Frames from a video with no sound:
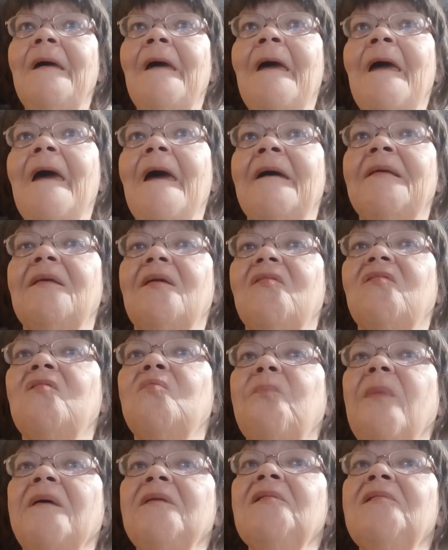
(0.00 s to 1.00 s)
and
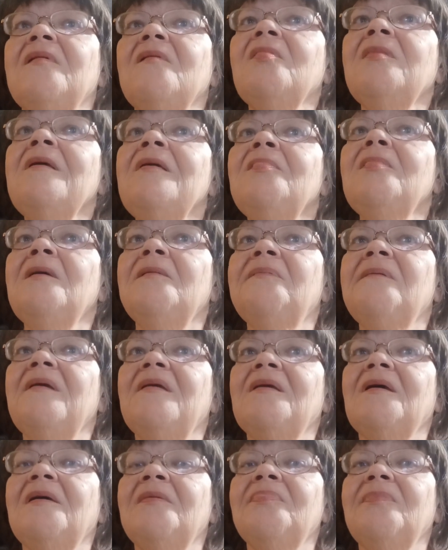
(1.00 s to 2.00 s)
especially
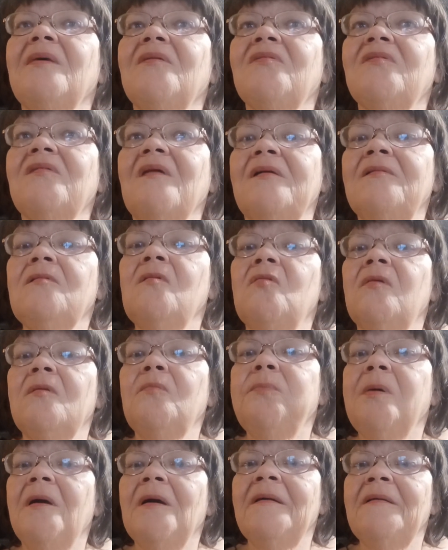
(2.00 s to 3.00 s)
living in the central
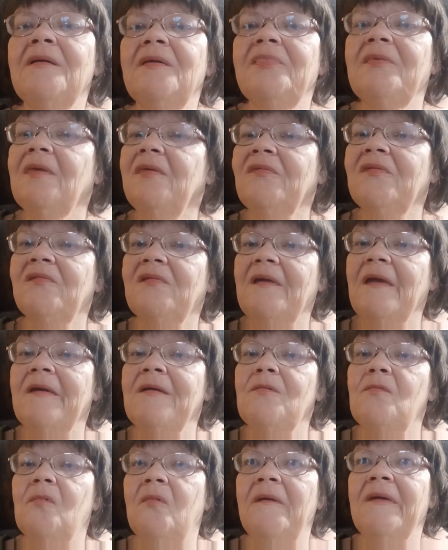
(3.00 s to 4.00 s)
part of the
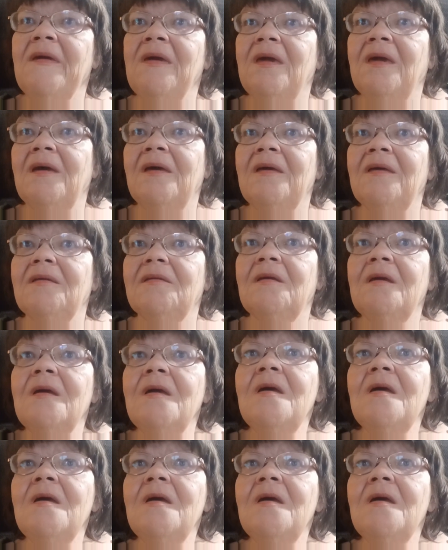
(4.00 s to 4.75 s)
state, we get